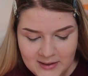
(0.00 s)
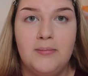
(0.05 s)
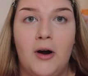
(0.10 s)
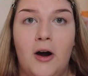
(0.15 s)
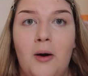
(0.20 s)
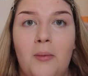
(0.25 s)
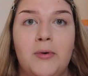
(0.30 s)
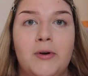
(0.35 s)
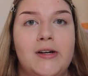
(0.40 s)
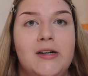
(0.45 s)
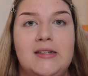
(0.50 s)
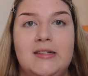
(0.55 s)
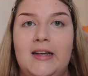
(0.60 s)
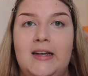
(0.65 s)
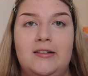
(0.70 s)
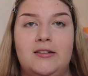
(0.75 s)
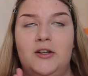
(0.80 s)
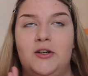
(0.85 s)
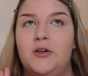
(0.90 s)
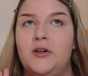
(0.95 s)
Mom couldn't
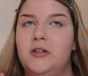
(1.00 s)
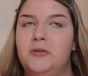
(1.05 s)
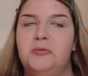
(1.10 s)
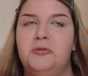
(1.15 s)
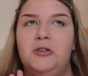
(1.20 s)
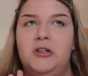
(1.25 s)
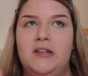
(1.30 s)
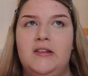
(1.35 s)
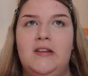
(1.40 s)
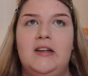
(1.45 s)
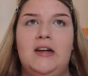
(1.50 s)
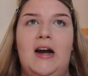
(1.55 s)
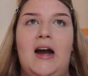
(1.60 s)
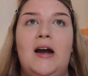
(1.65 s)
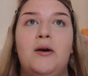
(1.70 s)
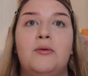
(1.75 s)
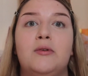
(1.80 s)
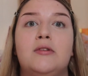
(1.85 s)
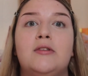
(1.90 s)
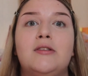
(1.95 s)
taste on Christmas or anything.
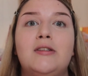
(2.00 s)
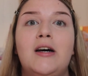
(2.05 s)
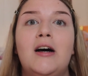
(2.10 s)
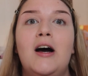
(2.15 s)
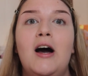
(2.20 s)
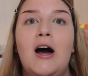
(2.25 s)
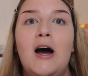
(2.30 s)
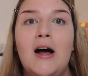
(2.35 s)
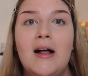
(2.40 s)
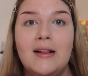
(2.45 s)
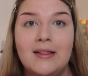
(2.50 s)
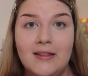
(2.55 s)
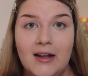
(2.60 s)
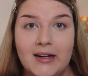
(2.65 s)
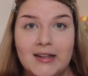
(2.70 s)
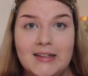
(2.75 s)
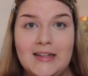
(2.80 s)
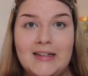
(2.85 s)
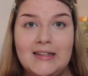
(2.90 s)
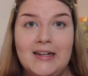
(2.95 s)
I was
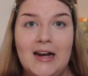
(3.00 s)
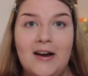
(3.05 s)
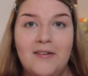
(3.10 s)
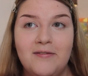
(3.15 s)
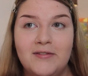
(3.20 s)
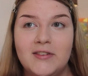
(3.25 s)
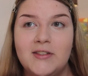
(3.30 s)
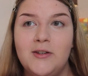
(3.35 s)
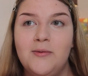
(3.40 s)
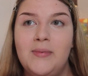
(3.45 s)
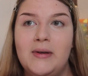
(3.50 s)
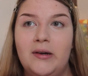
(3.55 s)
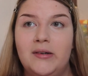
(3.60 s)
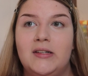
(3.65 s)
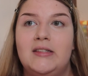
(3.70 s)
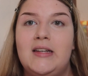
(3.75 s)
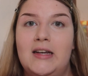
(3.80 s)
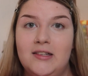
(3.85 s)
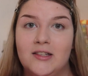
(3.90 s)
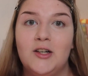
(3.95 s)
lucky enough to be able
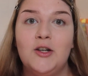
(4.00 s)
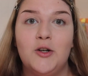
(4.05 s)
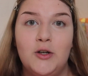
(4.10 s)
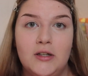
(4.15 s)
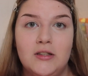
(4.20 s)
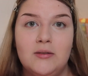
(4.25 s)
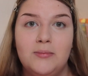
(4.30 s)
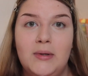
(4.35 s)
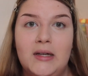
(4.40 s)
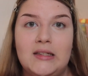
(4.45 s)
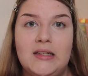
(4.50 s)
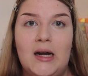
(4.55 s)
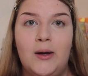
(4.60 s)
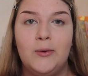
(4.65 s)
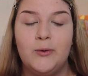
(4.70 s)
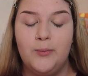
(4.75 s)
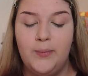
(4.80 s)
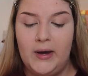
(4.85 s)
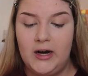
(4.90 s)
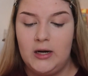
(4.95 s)
to taste on Christmas. I
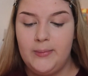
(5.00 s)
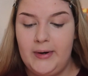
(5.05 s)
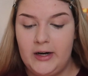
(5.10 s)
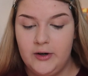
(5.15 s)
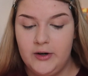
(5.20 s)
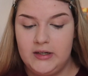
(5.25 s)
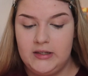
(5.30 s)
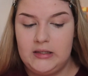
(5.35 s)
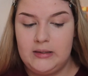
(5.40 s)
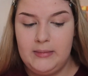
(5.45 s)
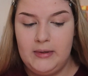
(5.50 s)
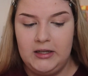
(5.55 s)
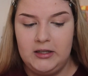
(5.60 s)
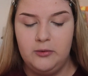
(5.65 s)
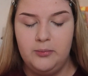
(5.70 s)
was better by Christmas.